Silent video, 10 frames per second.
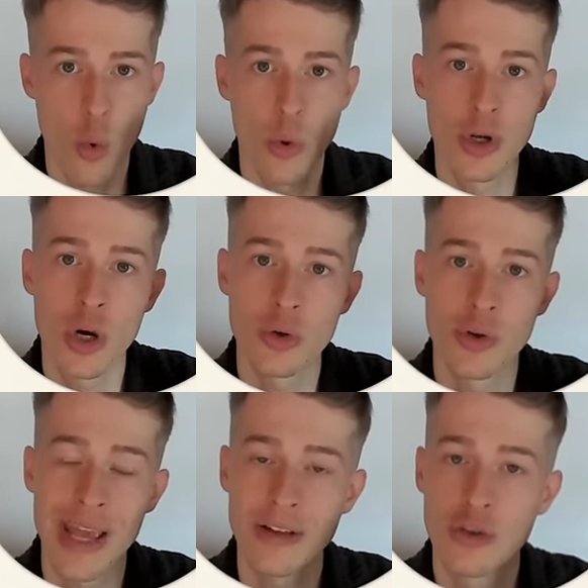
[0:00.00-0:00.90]
when you go
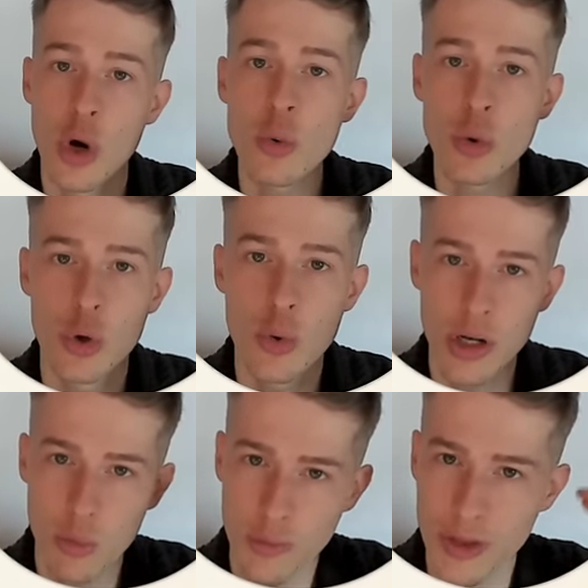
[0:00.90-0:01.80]
to the end, don't do
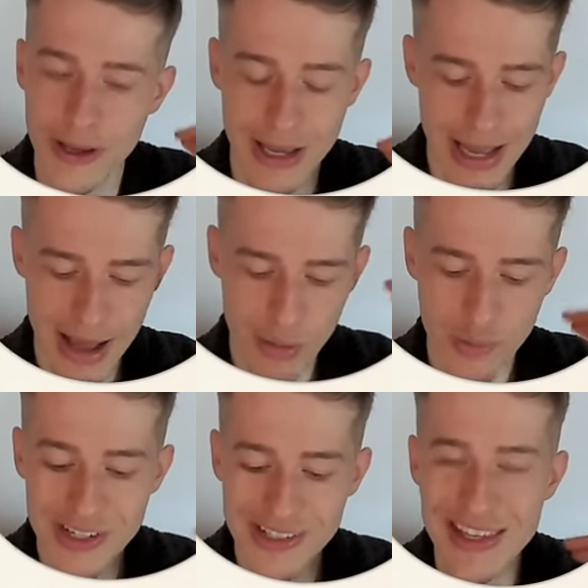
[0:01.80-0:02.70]
it with the
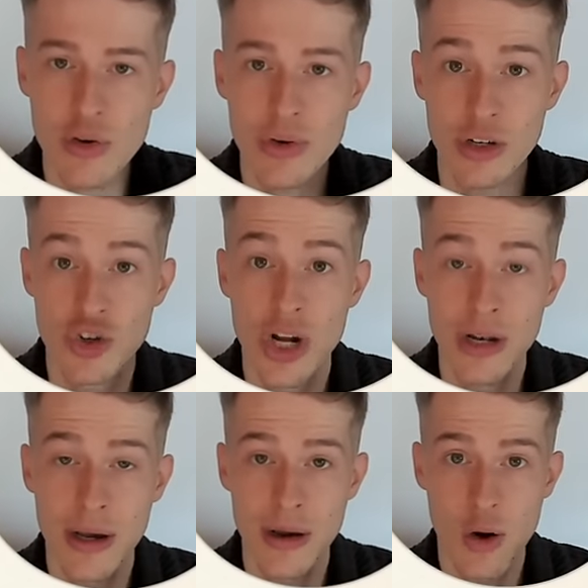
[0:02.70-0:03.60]
secret
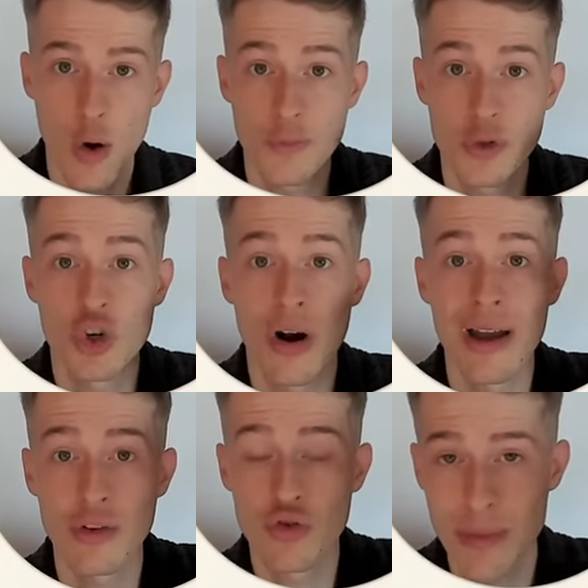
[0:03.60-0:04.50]
agenda of
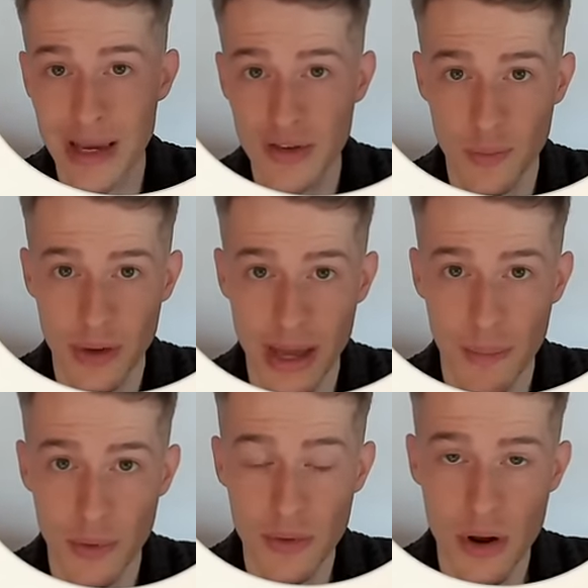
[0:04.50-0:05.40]
trying to make something
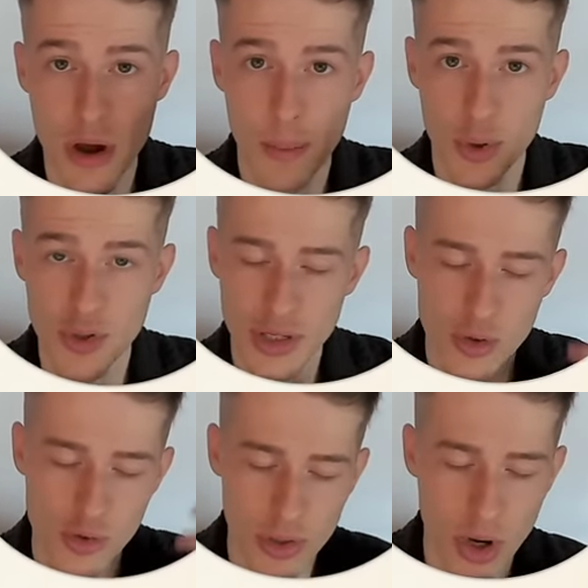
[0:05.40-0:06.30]
happen, because then
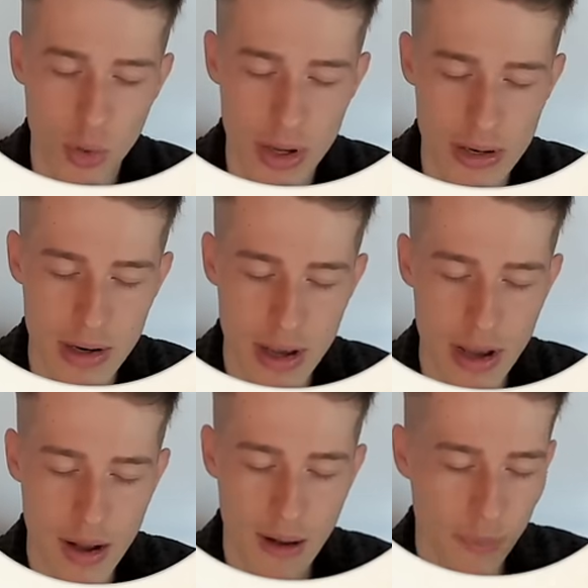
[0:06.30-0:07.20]
you still go in,
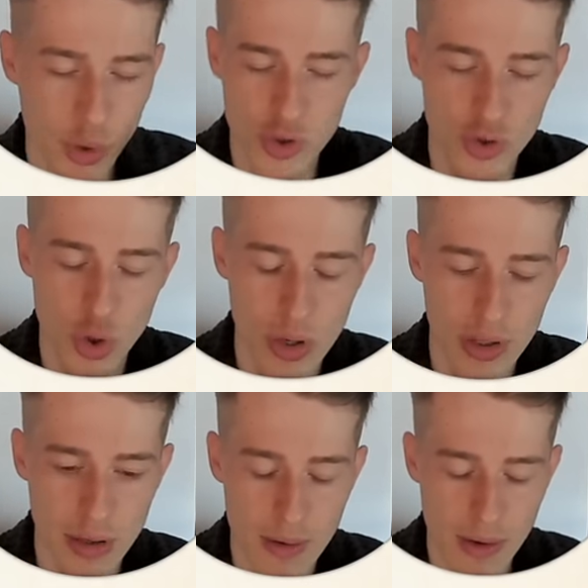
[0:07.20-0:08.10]
you just do
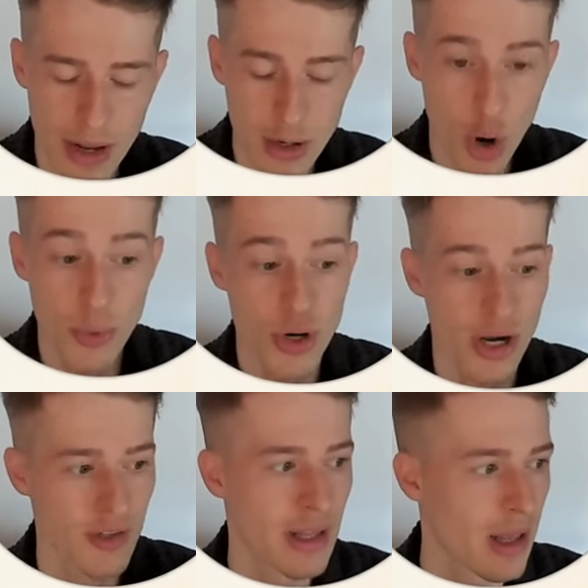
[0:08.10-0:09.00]
it, and you open your
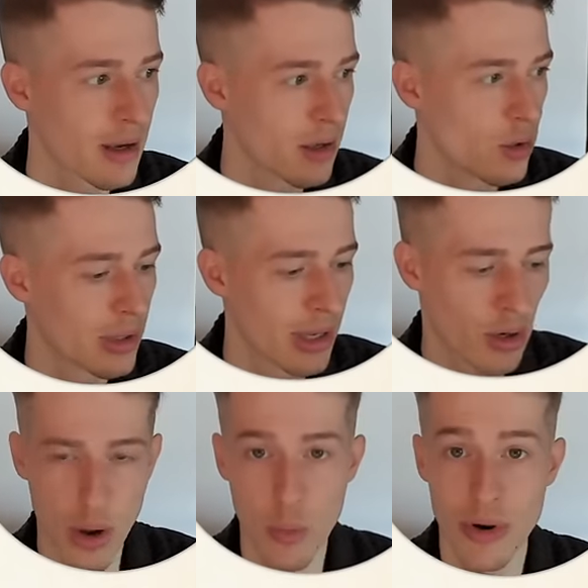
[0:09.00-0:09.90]
eyes, and then you're
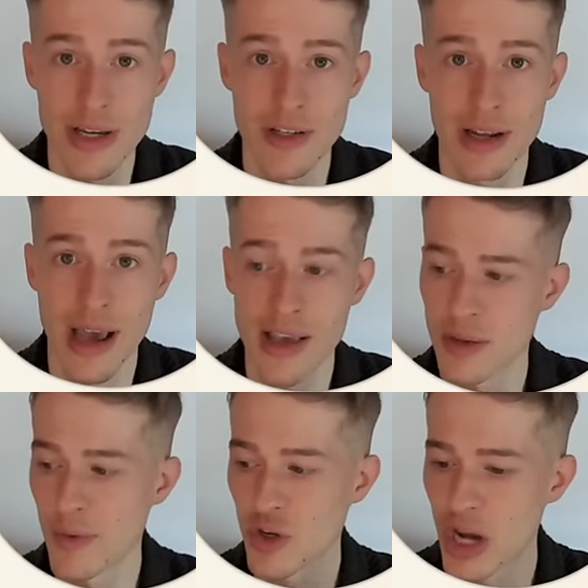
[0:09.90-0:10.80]
like, okay, where is it? Has
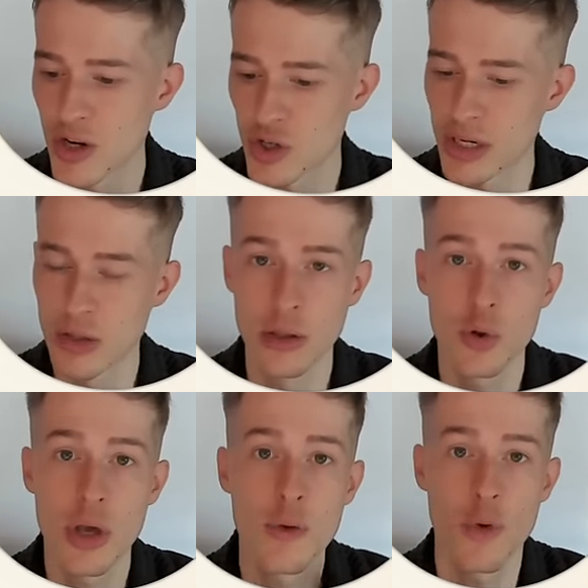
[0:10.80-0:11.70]
something changed yet? You're
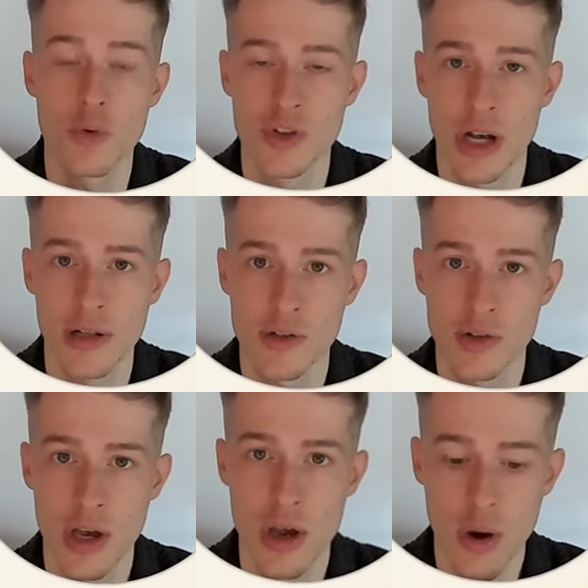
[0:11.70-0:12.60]
looking for results.